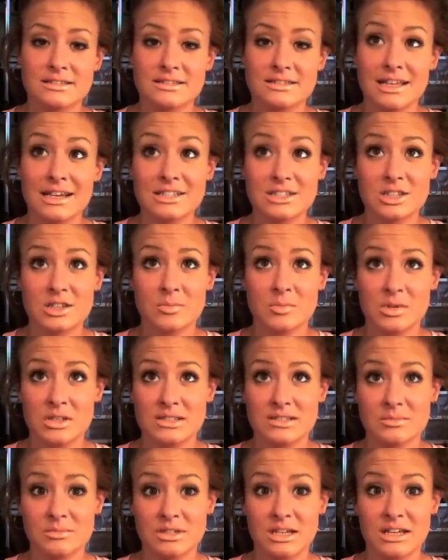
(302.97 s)
That took me
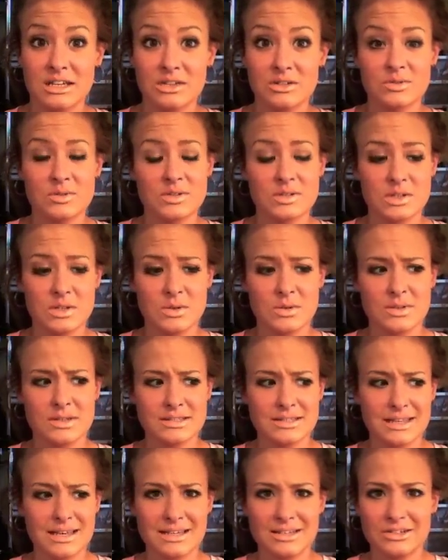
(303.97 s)
some getting used to,
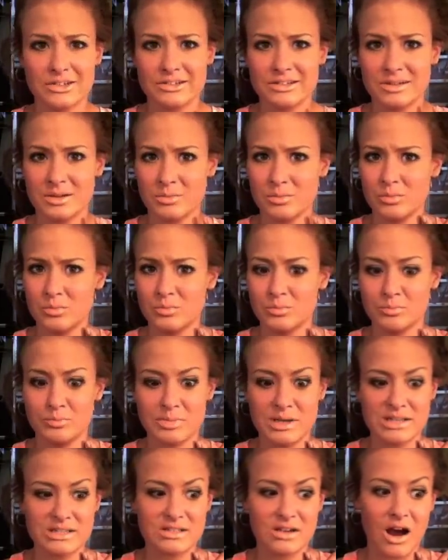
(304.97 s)
is like just the
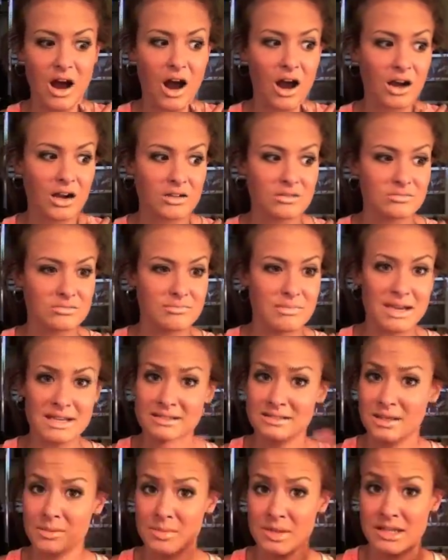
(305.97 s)
bizarre,
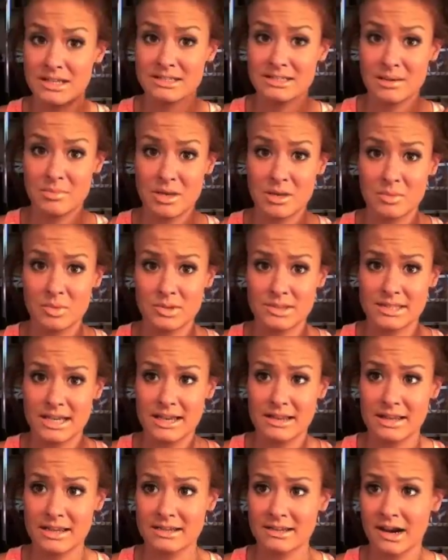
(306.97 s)
messed up things that people
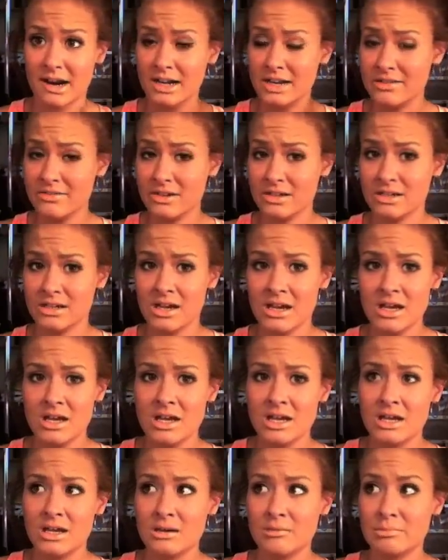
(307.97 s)
say. Like, not even
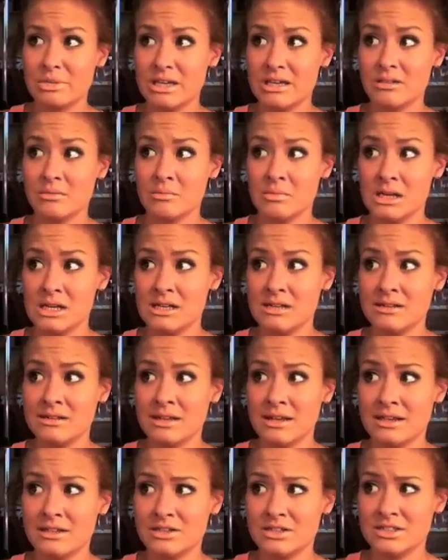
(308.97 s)
being mean,
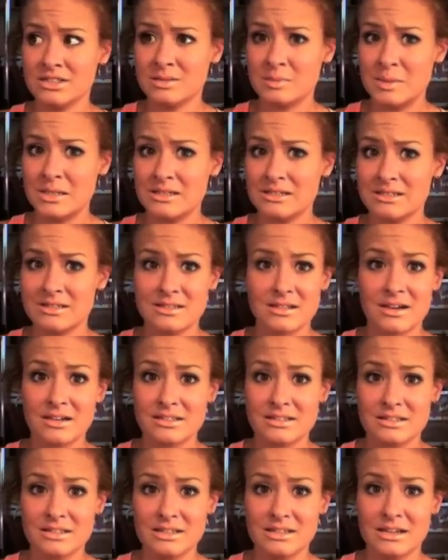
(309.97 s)
like just being
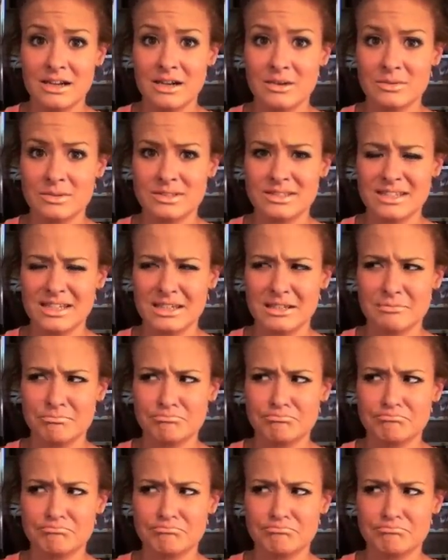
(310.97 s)
disgusting. I was like,